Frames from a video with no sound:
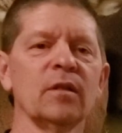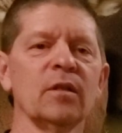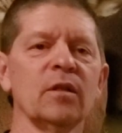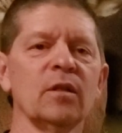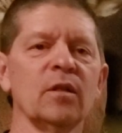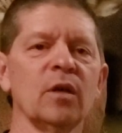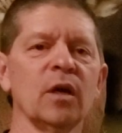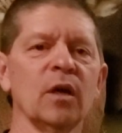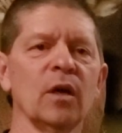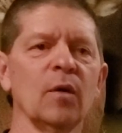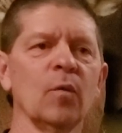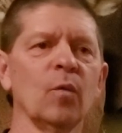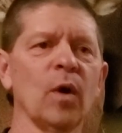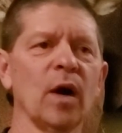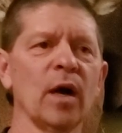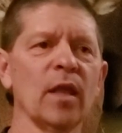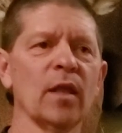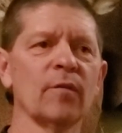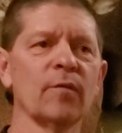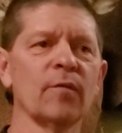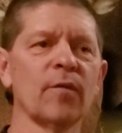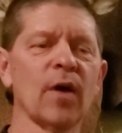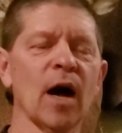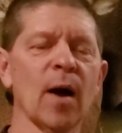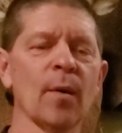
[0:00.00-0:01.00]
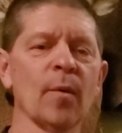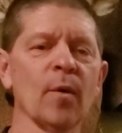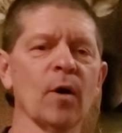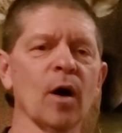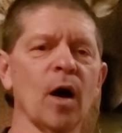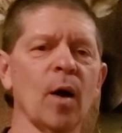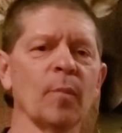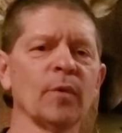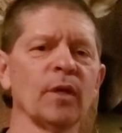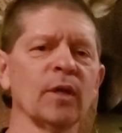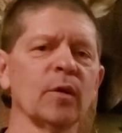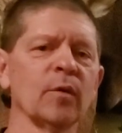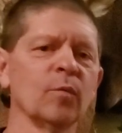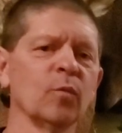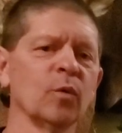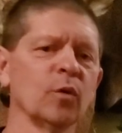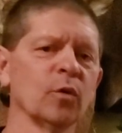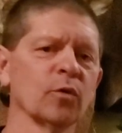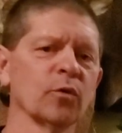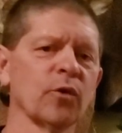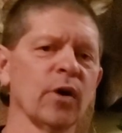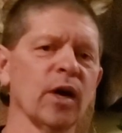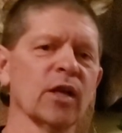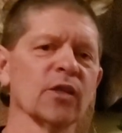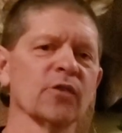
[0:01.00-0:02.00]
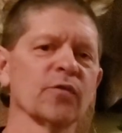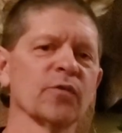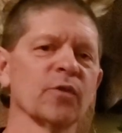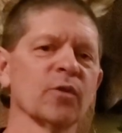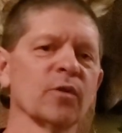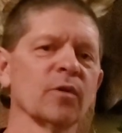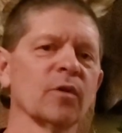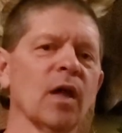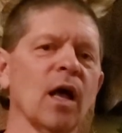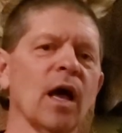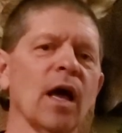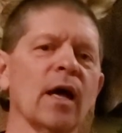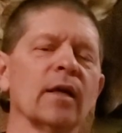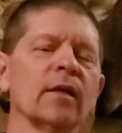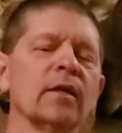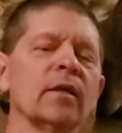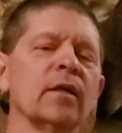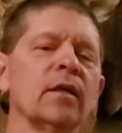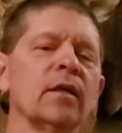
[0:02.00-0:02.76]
the way the fiber optic will transfer light.